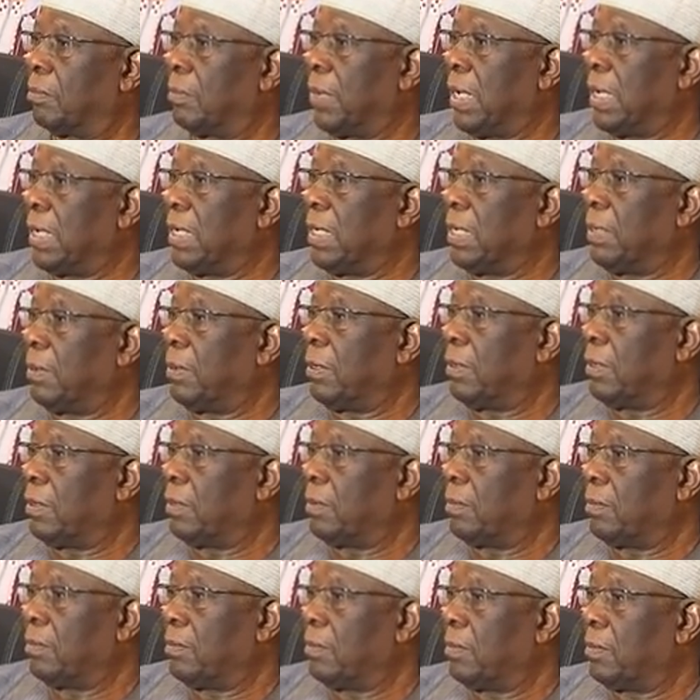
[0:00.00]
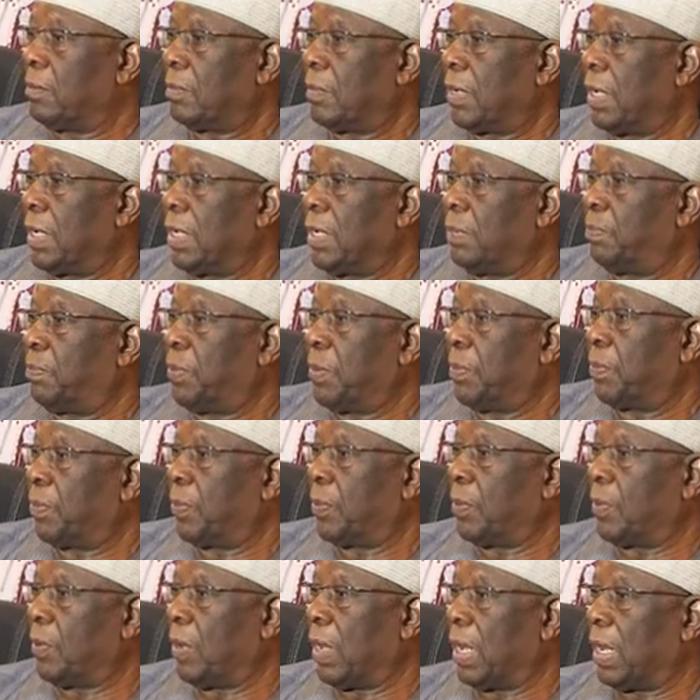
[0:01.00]
Many
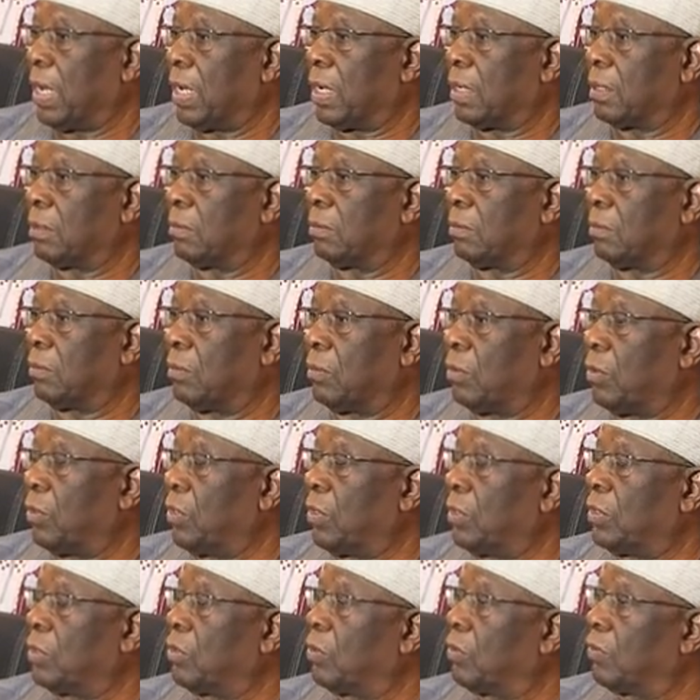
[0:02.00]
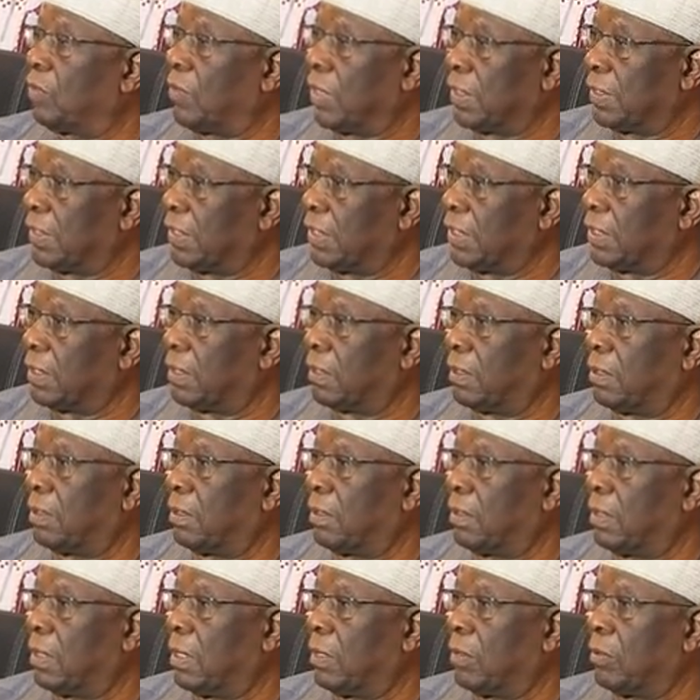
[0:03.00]
people are going
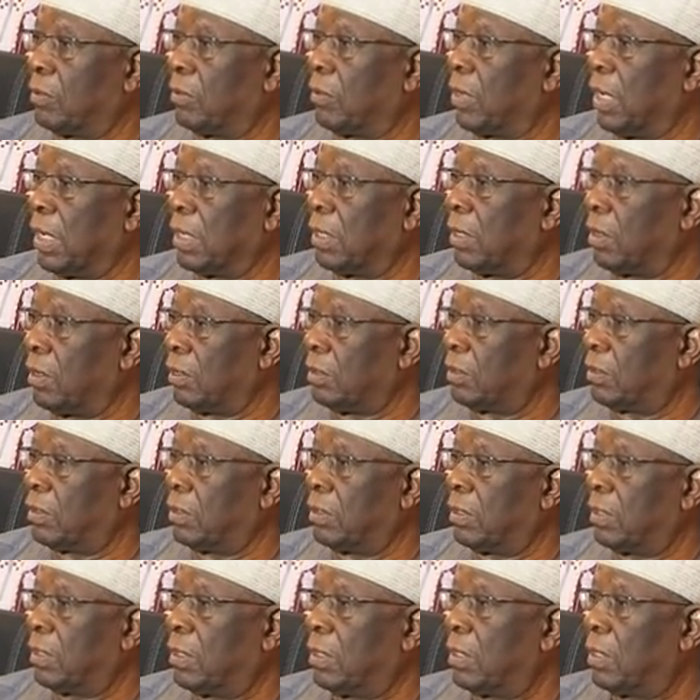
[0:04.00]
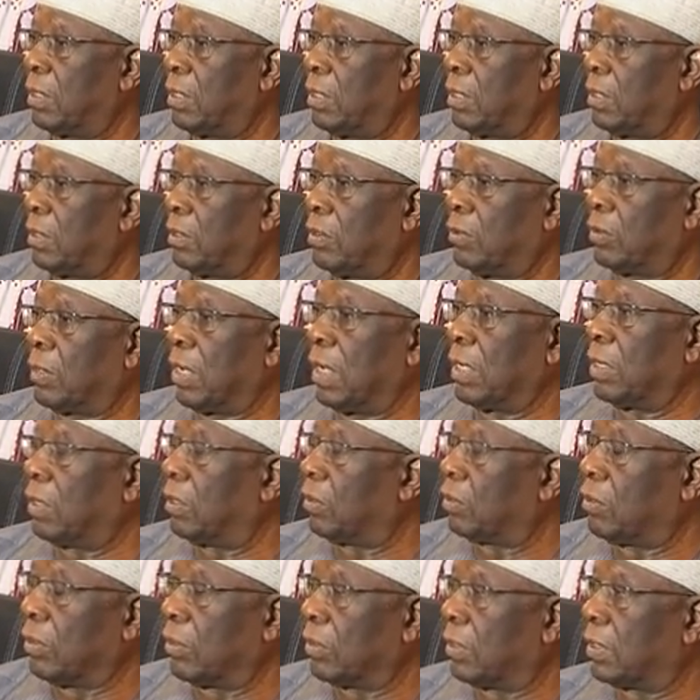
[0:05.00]
overseas. You cannot
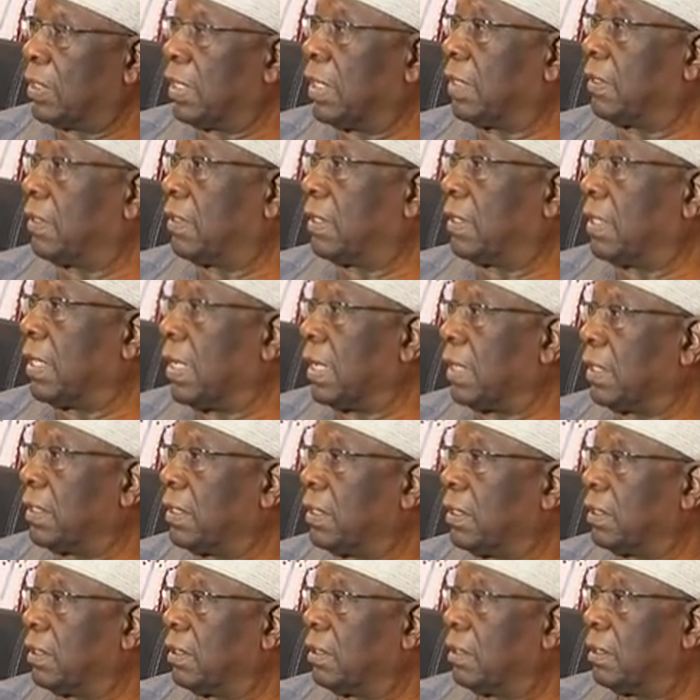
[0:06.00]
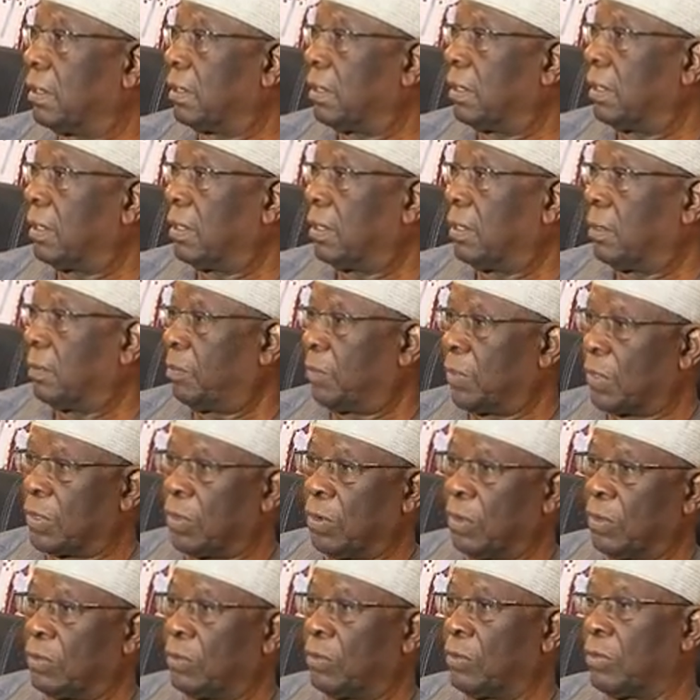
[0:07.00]
contest that,
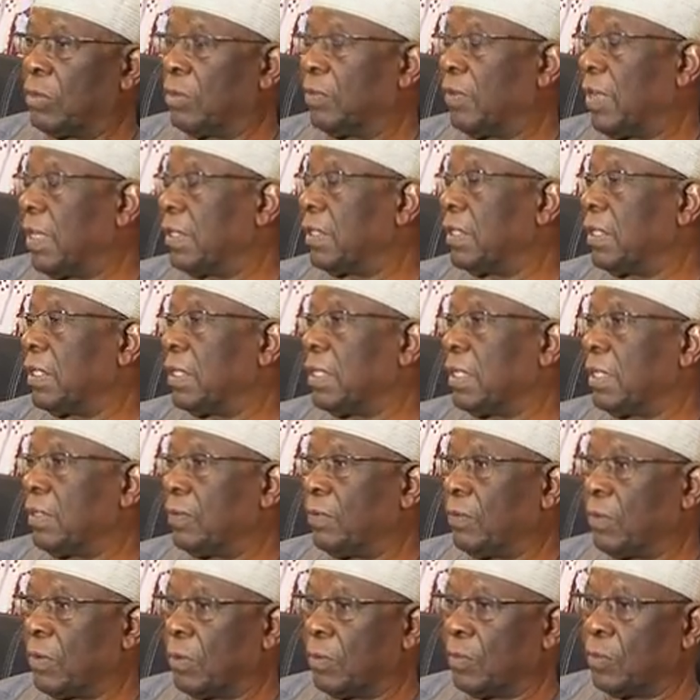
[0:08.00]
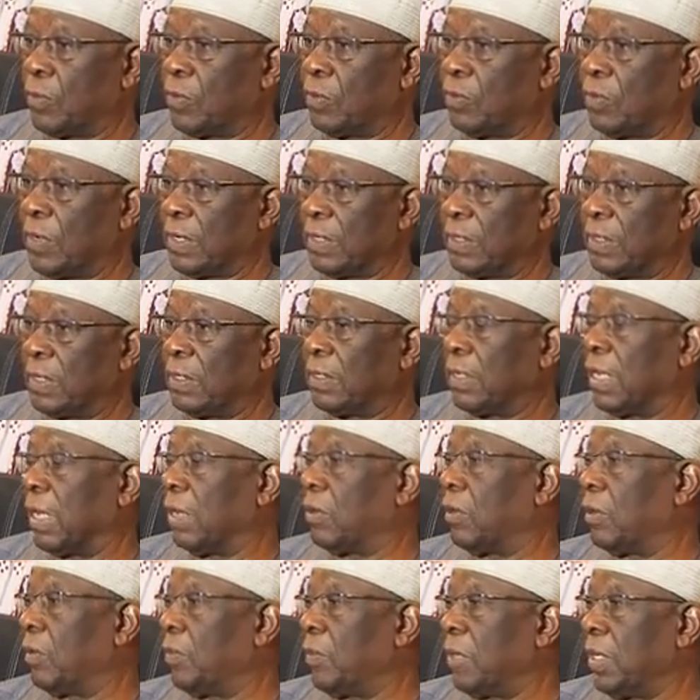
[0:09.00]
because universities from overseas
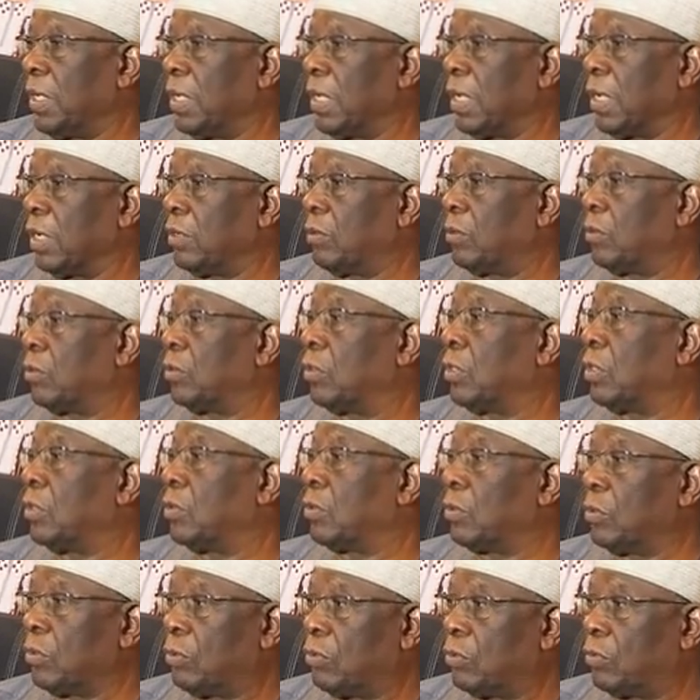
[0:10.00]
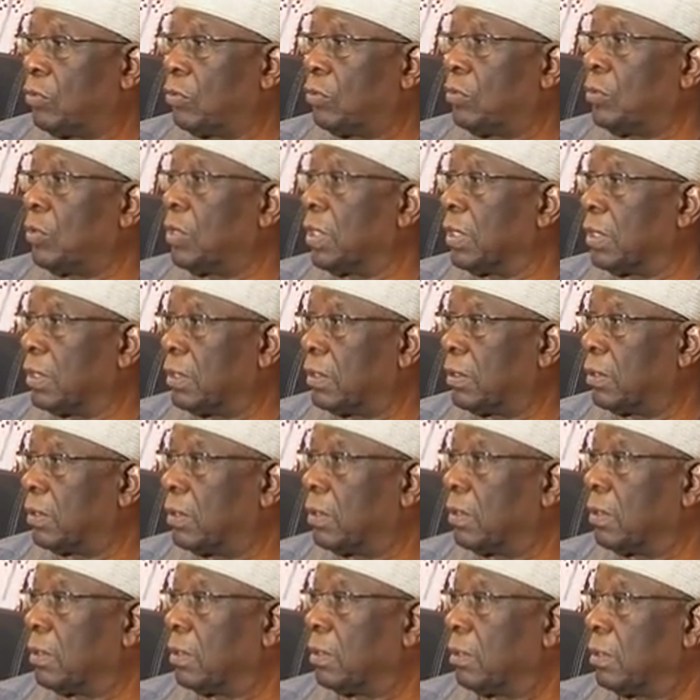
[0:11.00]
are coming here to recruit
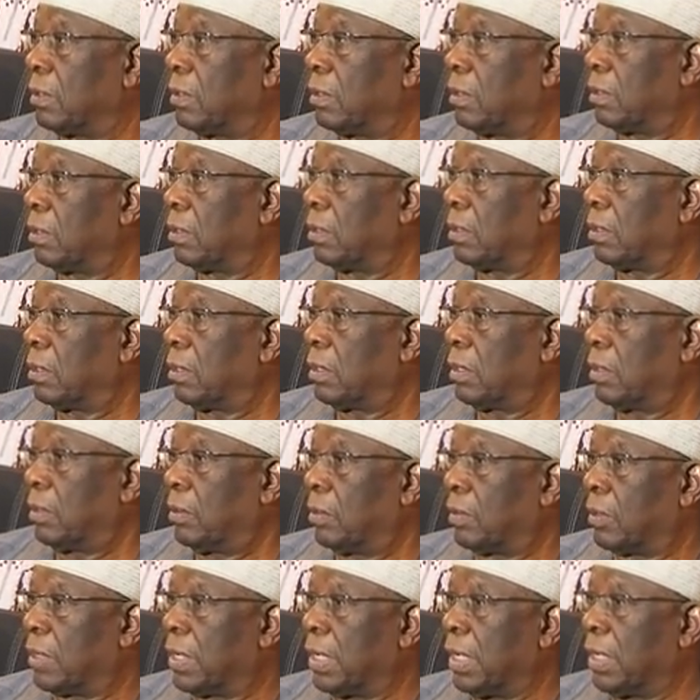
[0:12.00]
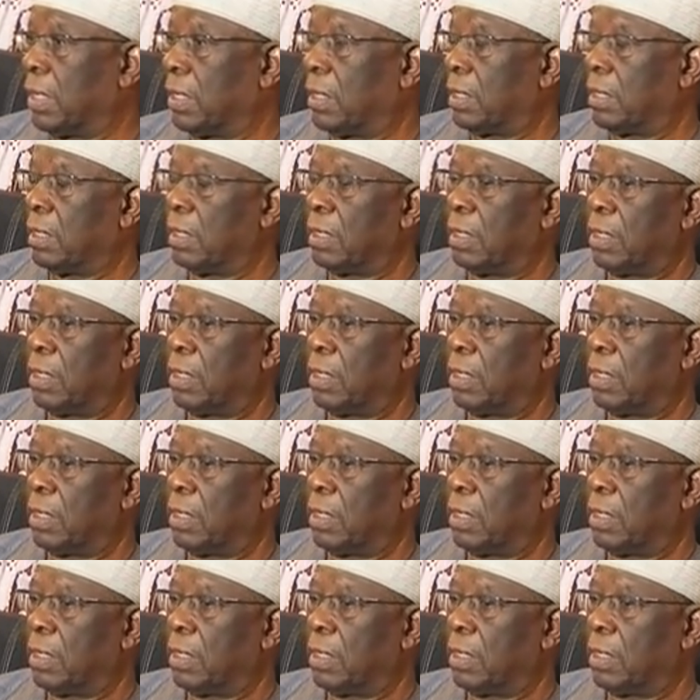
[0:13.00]
students. Okay?